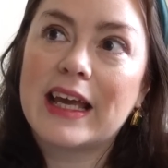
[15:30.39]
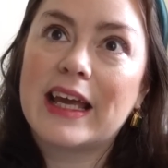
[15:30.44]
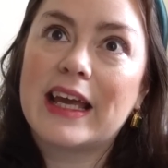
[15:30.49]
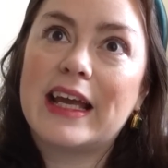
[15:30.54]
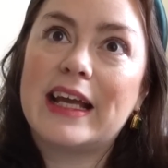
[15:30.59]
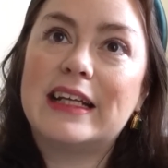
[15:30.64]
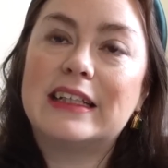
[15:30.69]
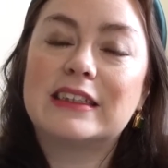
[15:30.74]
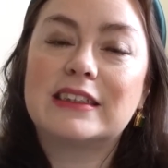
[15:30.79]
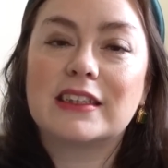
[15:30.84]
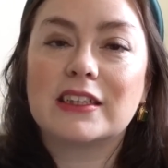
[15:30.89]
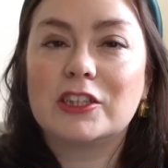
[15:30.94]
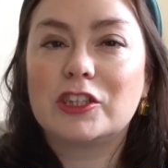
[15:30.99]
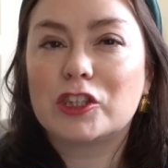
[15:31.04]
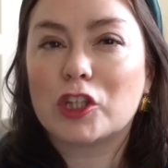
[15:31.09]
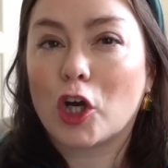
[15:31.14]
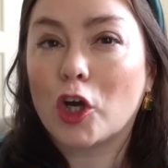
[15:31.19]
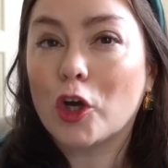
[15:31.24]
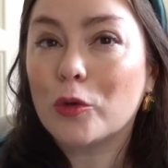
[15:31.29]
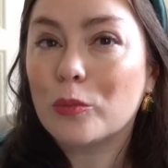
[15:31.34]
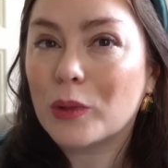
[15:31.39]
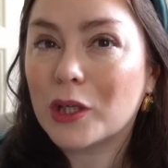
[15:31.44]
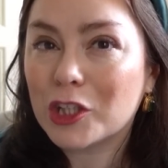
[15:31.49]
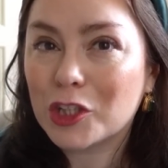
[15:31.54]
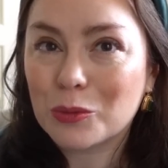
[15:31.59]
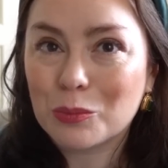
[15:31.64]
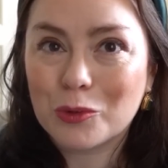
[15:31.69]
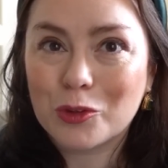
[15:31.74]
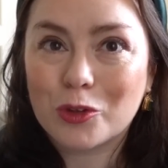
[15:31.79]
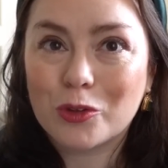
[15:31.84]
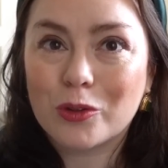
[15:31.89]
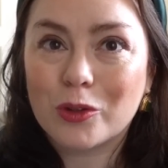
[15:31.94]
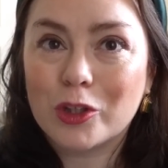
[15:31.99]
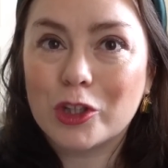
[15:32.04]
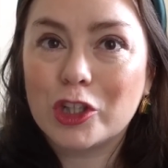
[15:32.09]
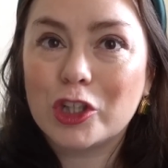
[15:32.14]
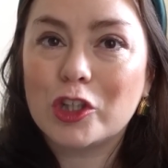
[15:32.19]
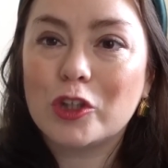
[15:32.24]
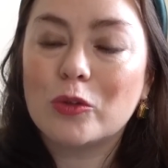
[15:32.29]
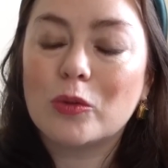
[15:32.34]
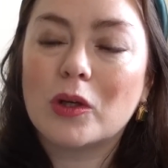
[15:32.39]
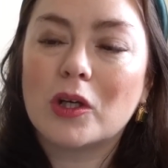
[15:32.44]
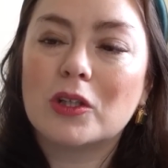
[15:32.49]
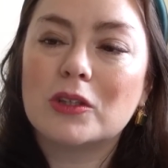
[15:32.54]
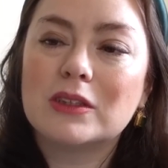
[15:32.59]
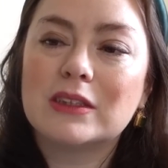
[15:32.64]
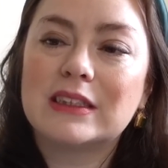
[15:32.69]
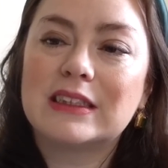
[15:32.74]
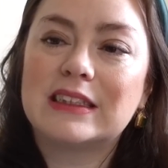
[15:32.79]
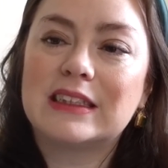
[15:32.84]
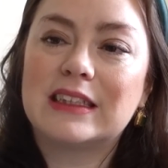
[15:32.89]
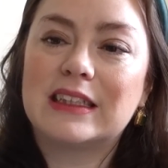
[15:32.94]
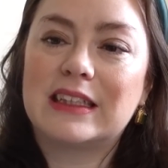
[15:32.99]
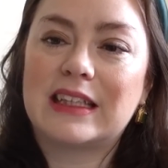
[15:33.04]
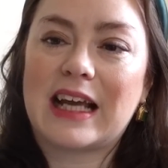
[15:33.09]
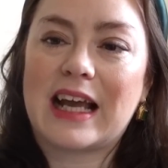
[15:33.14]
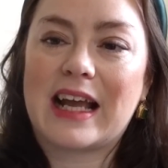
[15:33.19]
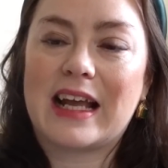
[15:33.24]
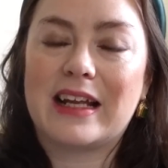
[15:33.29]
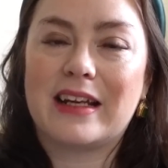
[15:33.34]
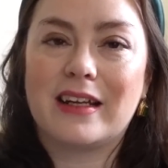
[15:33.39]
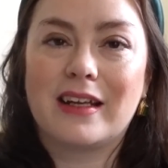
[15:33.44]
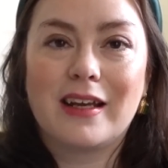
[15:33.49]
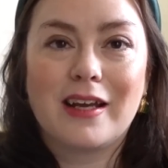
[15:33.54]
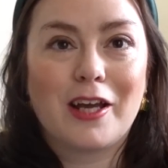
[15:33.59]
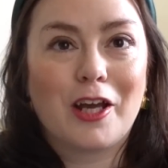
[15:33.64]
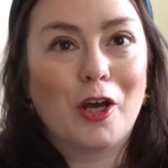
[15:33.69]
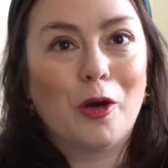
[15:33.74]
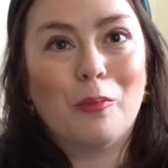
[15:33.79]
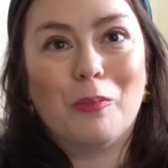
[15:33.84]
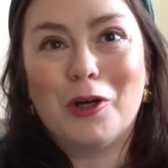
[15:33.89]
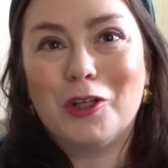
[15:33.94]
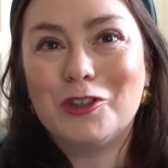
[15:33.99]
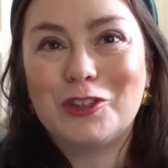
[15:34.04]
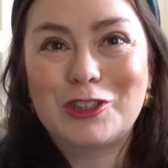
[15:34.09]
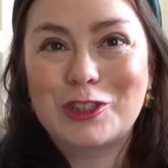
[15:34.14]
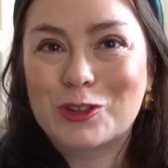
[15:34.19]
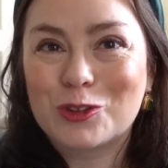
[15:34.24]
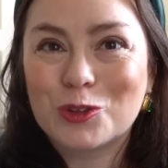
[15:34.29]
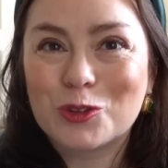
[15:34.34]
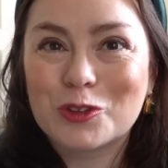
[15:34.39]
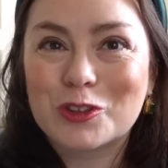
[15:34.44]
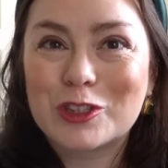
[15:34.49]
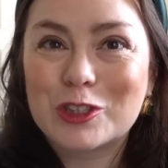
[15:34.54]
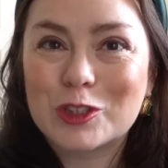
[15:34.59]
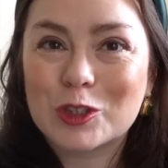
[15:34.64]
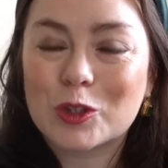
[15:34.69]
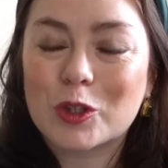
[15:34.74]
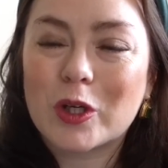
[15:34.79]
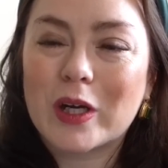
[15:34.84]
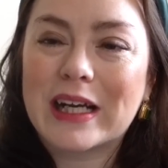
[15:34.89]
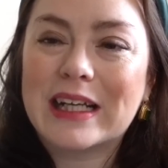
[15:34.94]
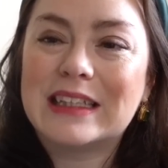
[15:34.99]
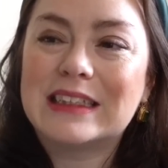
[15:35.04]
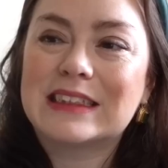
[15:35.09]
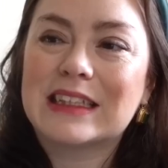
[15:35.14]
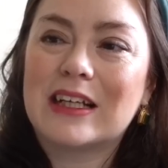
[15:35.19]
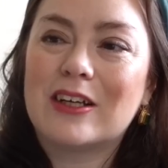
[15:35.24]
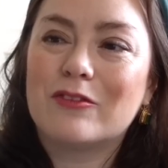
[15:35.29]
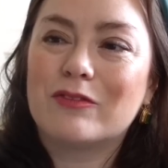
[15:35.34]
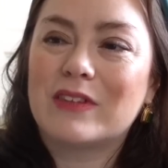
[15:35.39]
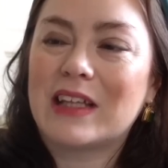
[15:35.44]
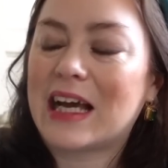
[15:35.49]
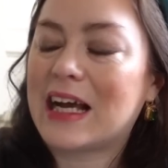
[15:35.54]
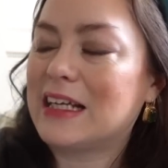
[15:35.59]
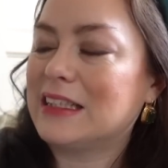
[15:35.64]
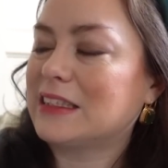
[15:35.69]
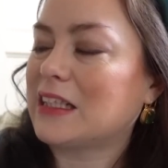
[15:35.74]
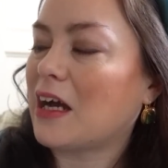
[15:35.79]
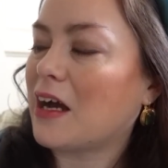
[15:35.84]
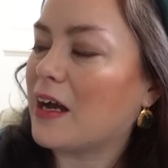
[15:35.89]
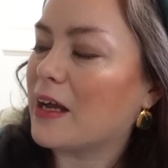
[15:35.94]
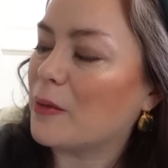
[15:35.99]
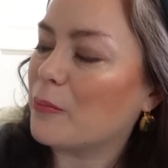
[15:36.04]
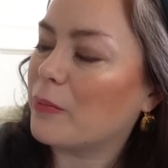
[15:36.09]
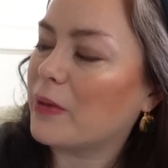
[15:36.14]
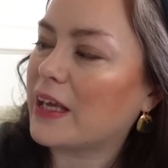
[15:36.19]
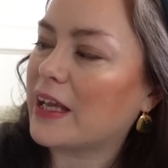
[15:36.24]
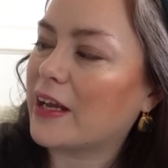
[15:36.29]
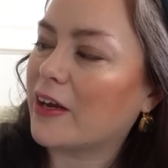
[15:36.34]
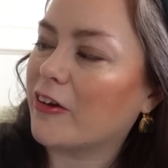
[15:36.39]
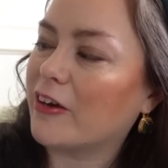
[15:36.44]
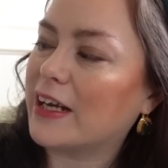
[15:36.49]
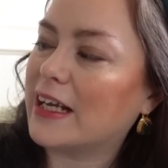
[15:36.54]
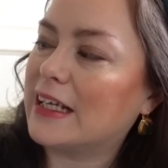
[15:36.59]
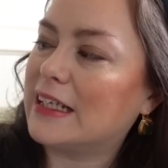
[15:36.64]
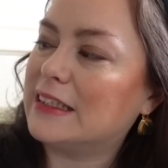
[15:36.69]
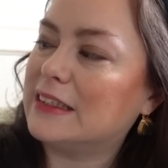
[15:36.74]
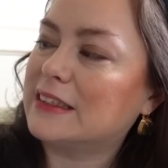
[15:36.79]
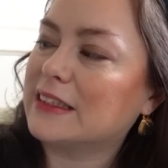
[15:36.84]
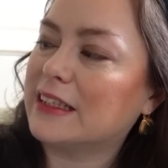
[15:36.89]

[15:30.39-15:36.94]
It's so much more nuanced than most school stories of that time period.